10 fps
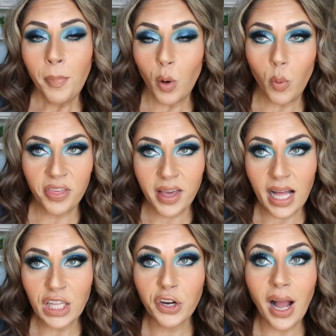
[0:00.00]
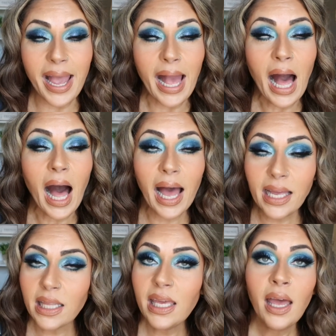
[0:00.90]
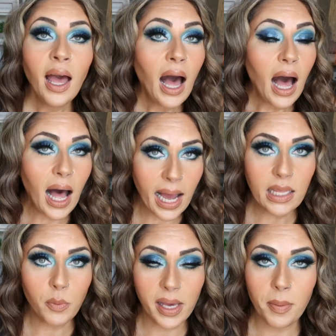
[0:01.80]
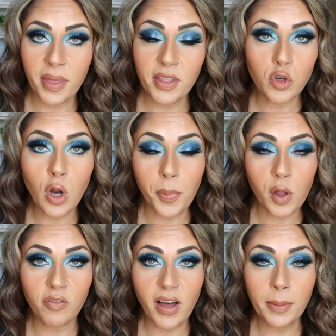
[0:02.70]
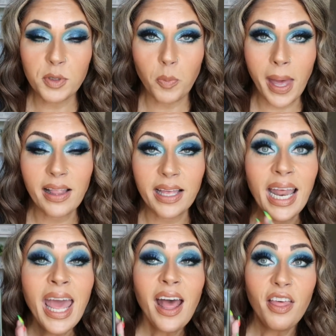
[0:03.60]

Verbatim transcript: but with color, I highly, highly recommend the Tropical Vibes palette.